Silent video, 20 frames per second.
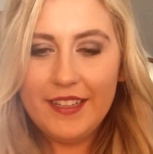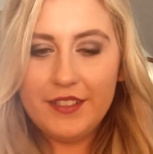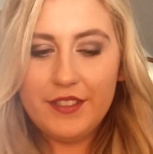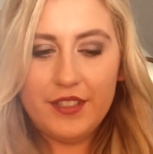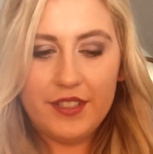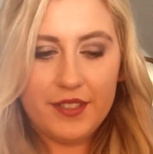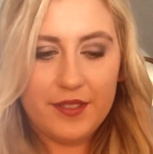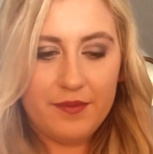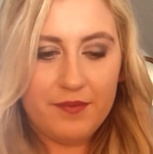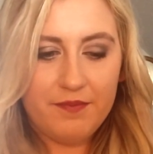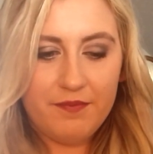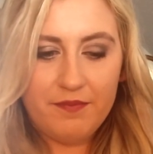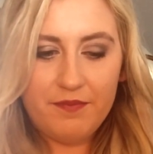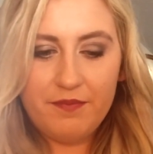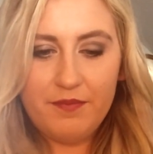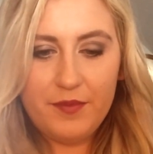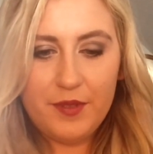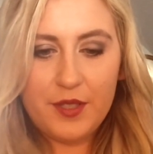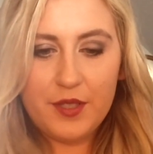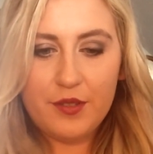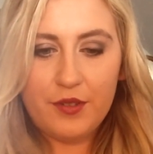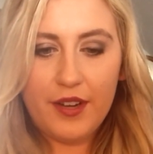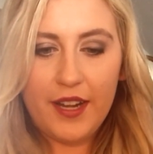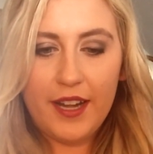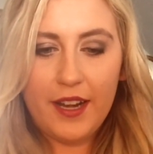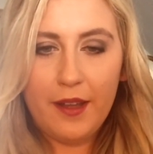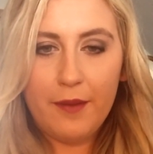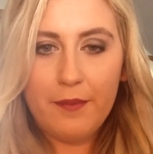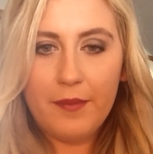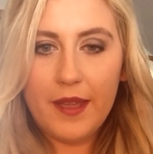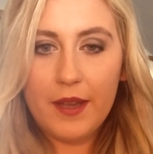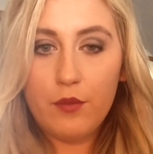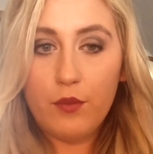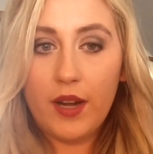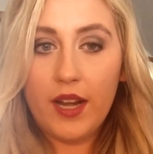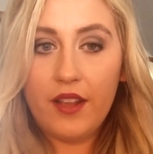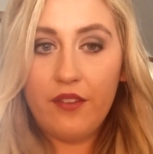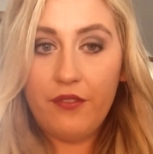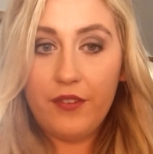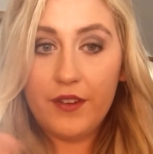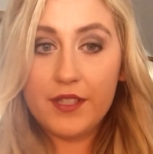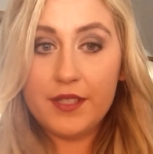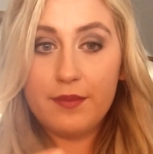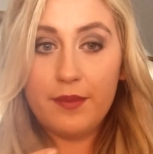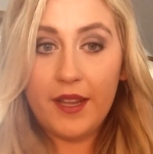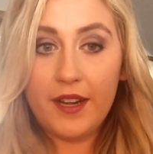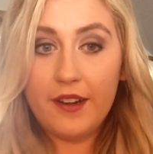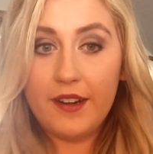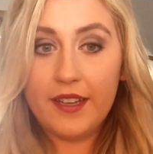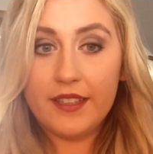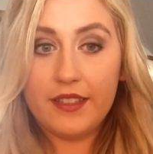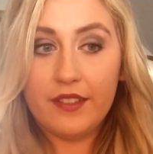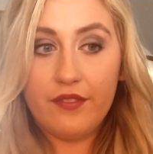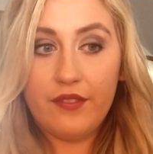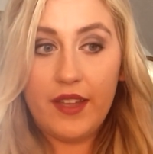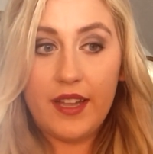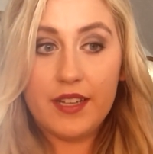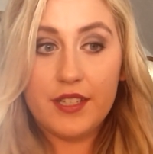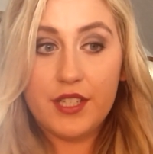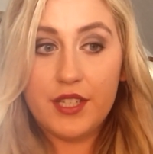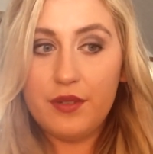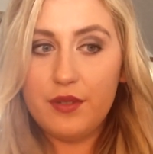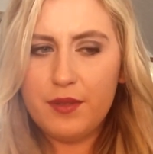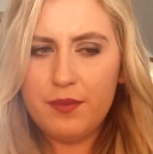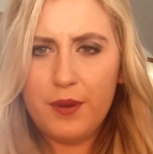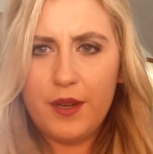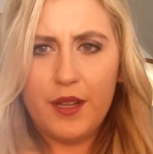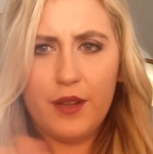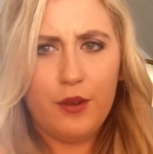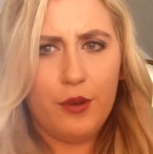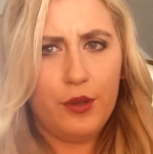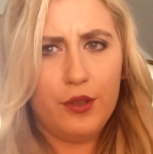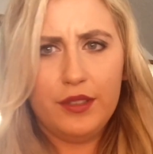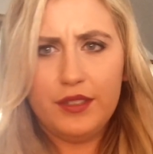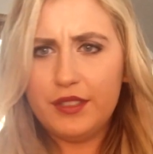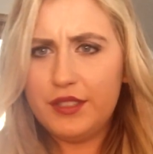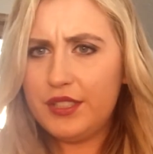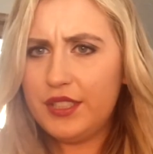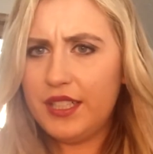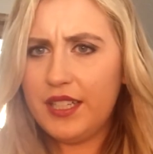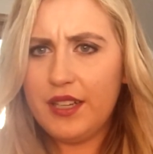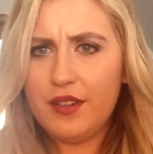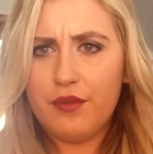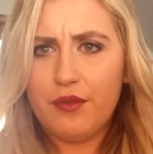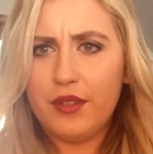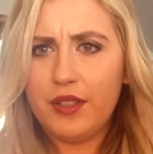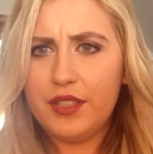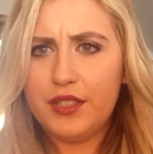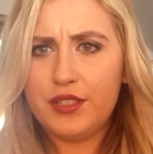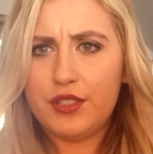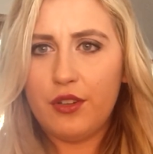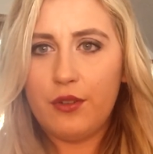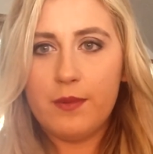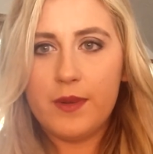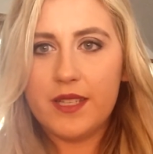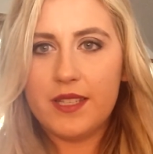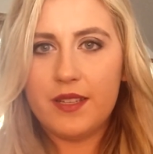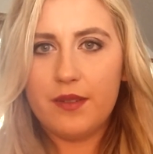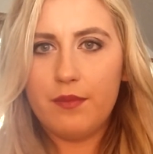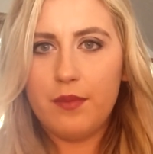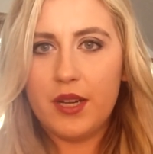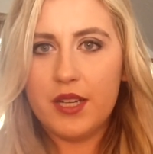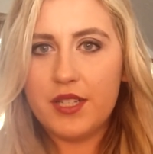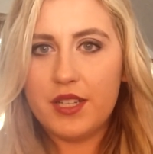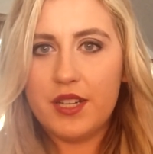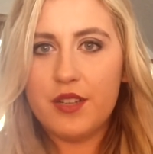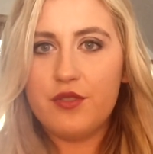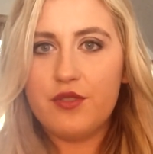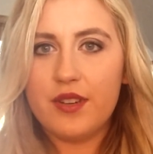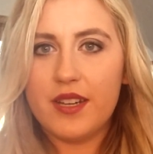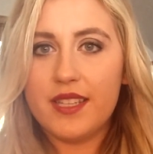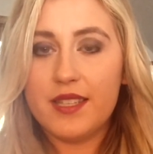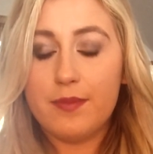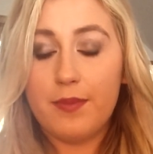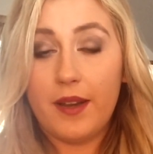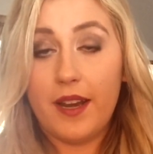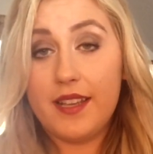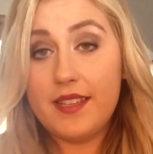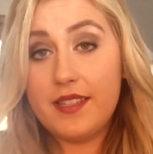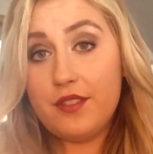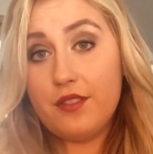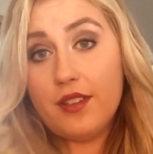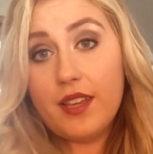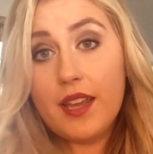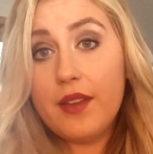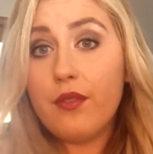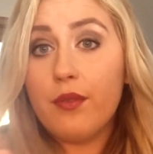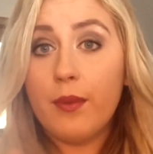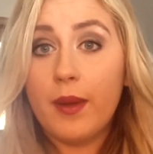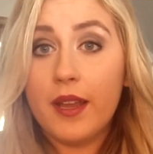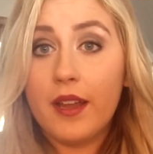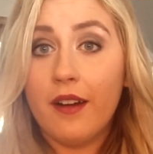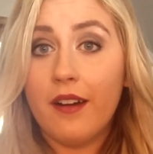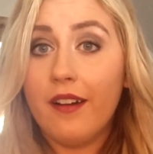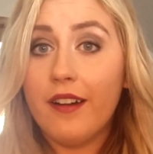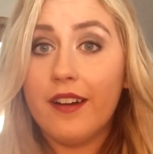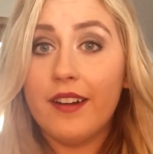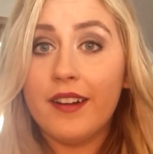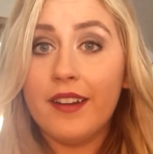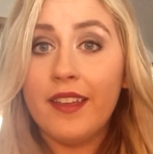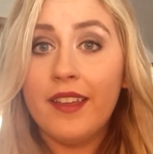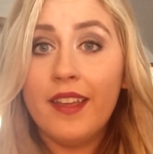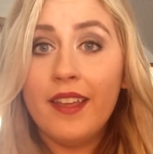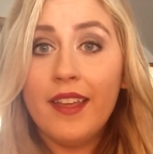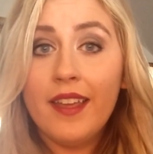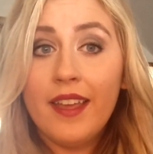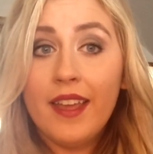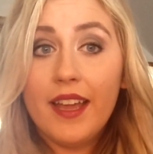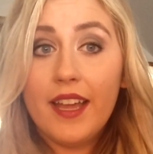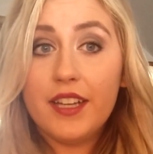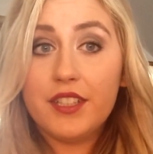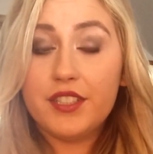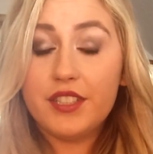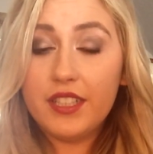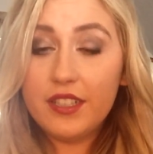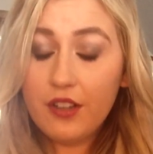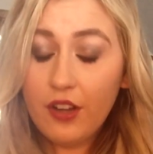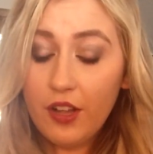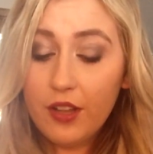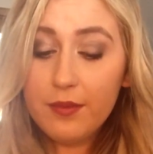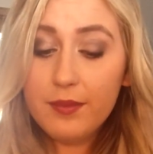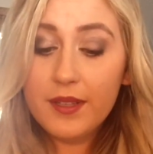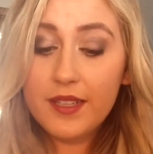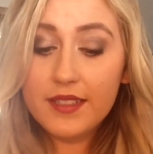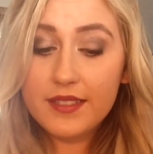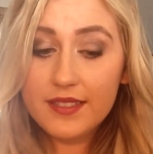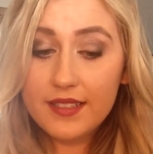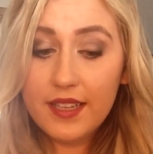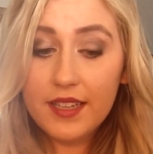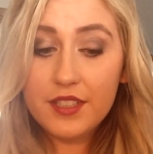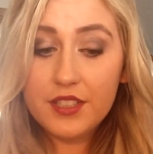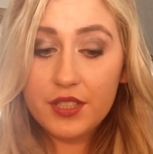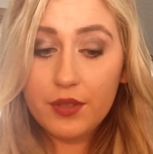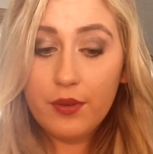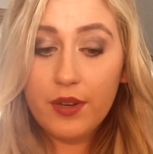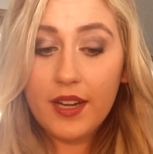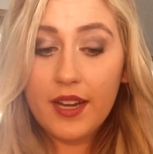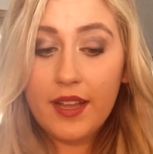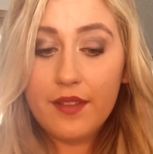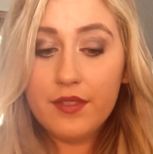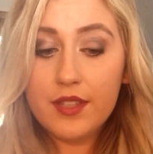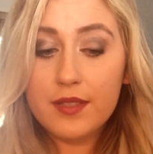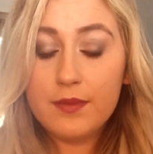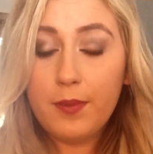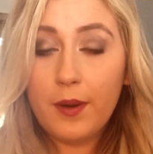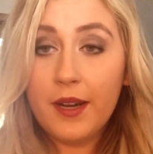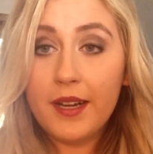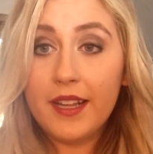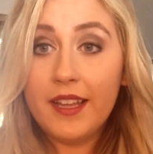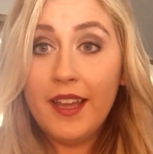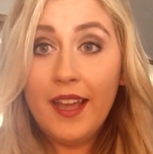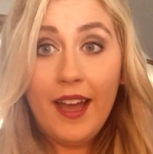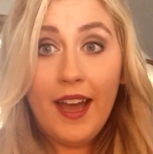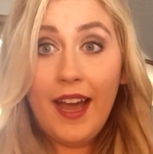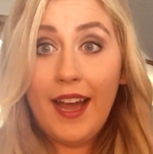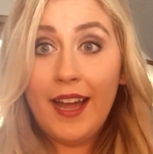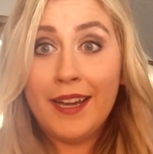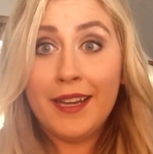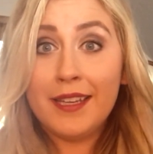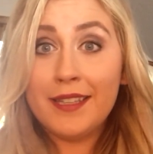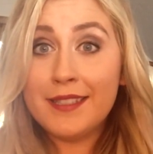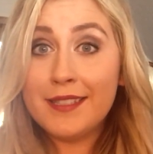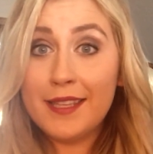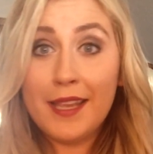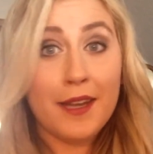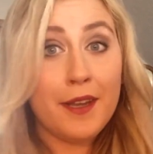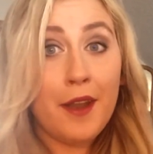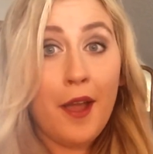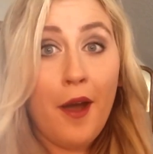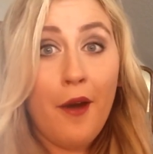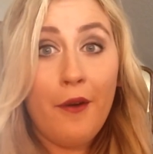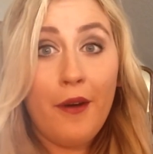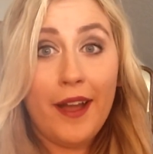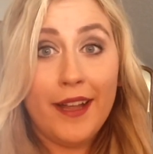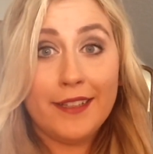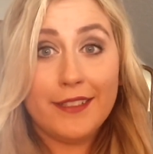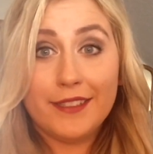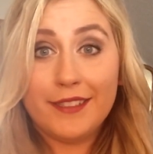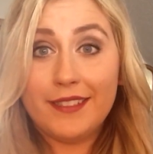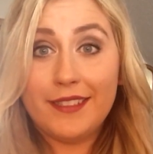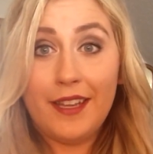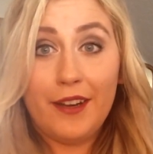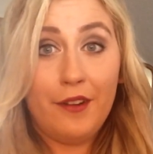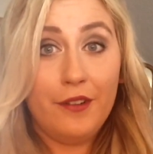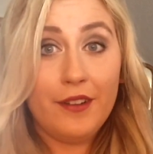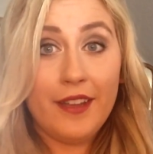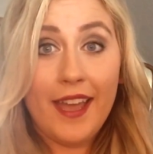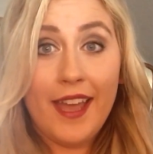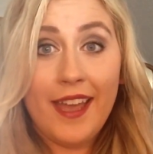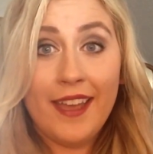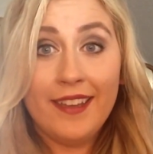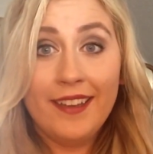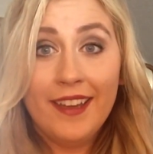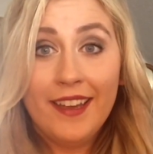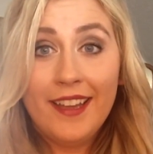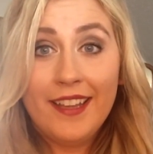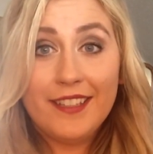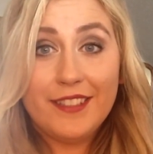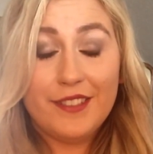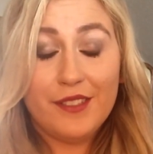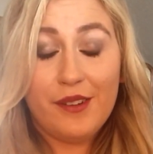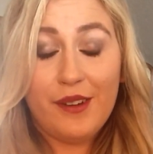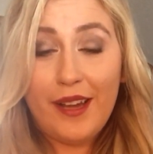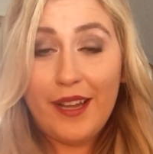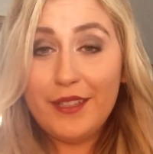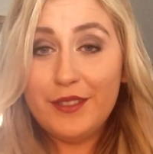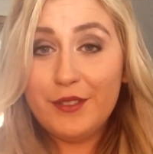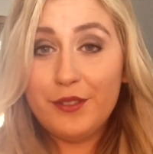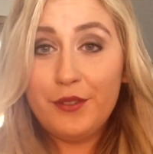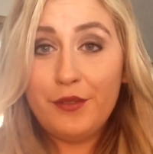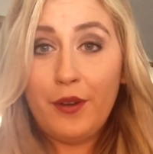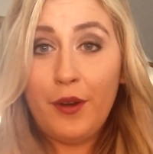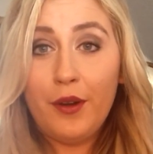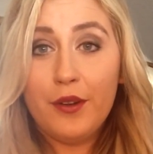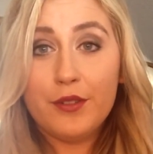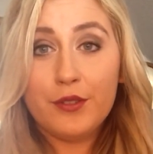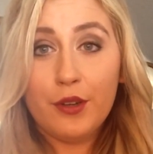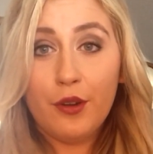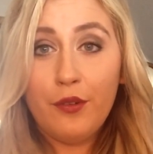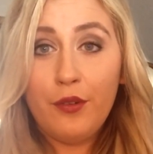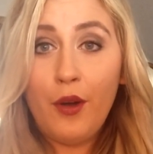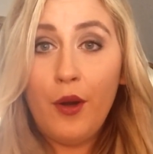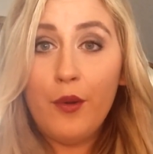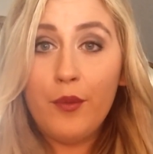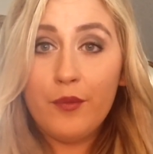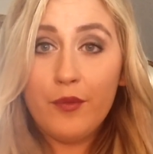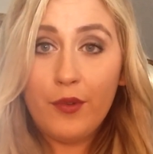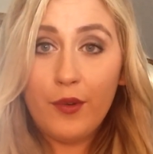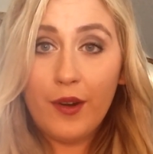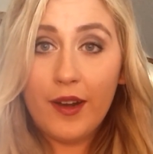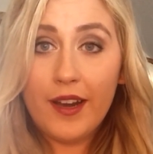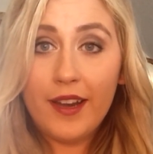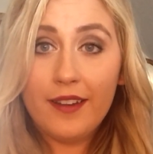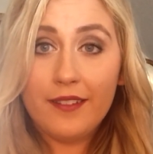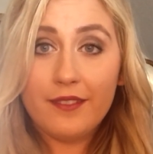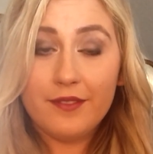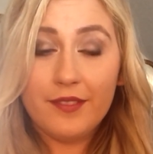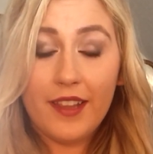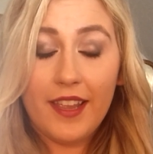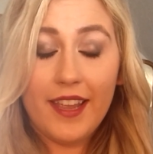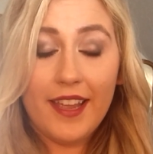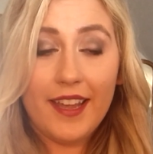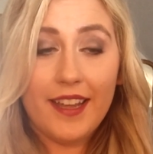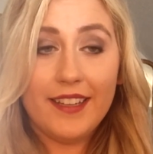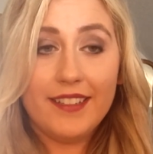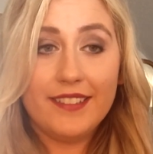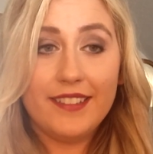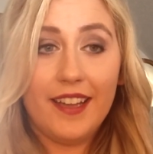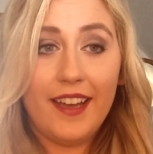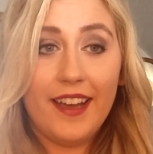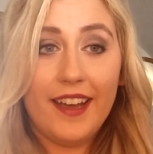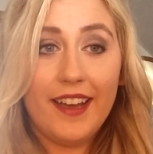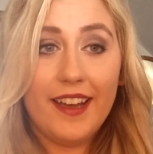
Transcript: just straight up. And when I first met her at the event, she was pretty cold and she didn't really show much interest, but I still gave her my card, and she called me and said she wanted to have this party. I didn't say no. I just said okay. So I drove home for it, and